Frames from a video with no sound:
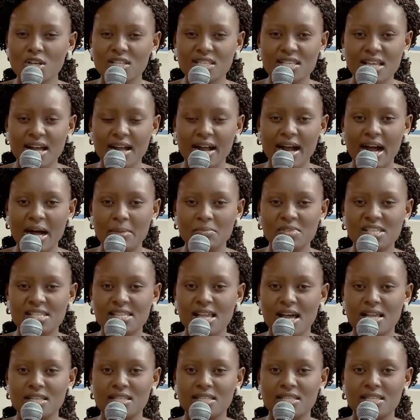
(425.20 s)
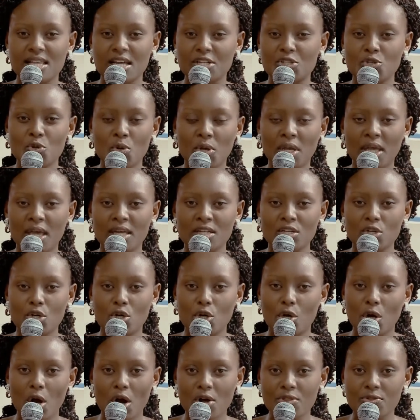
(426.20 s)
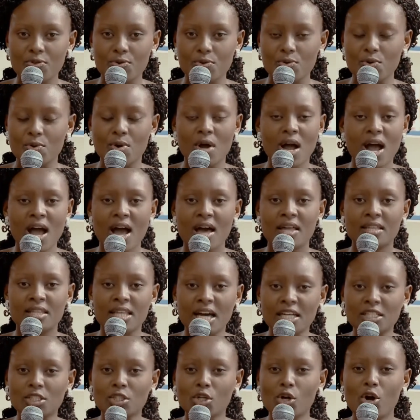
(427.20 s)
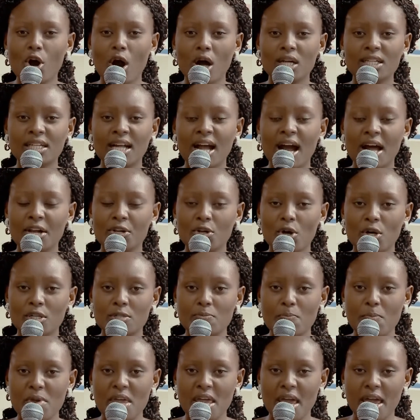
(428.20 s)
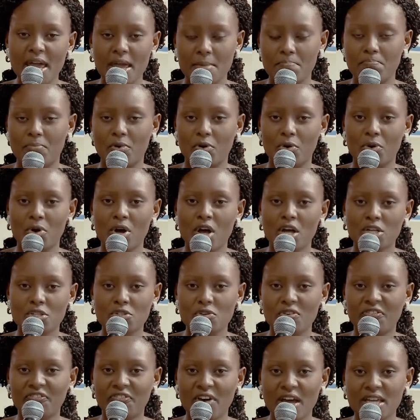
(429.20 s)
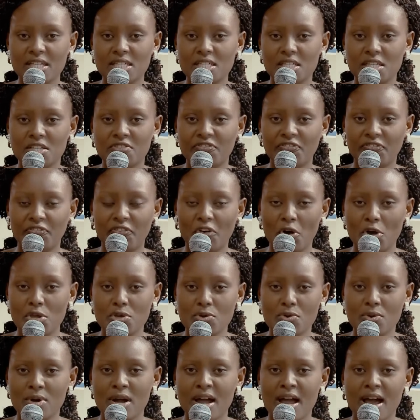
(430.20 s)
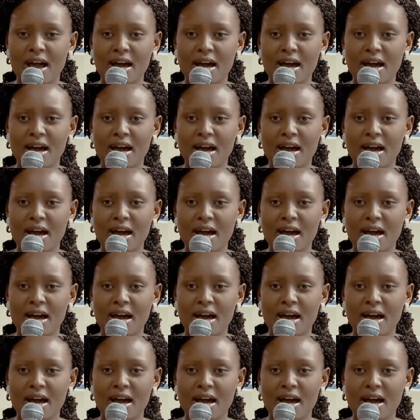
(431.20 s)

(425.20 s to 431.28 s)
circumstance that you can go through that God cannot be able to fight it for you.